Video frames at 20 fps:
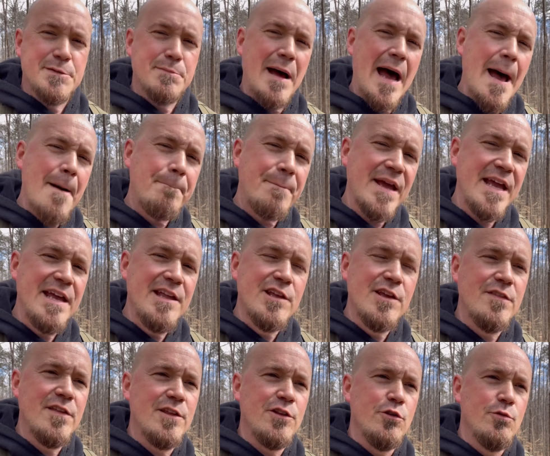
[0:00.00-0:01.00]
my
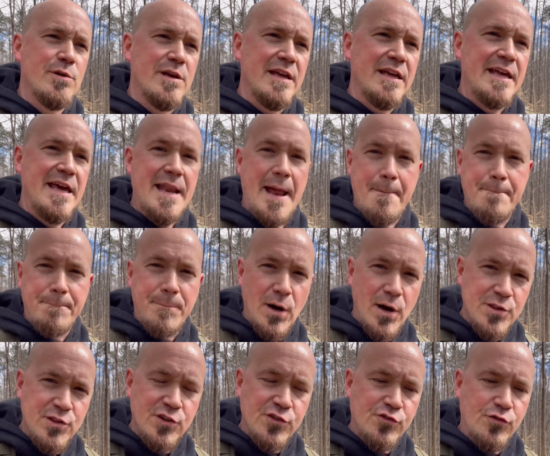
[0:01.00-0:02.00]
opinion that you can get a
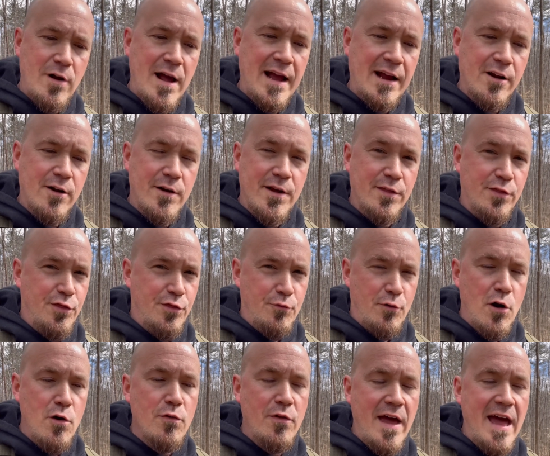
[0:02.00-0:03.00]
budget tracker and
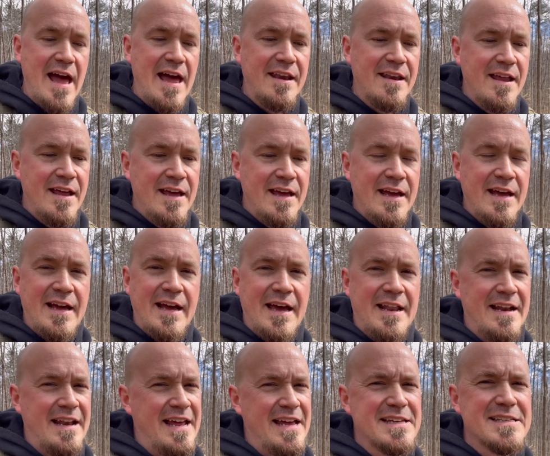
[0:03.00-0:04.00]
throw that, and
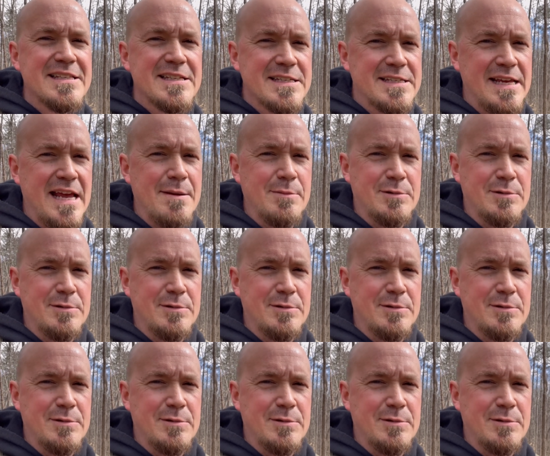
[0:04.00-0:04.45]
it has the same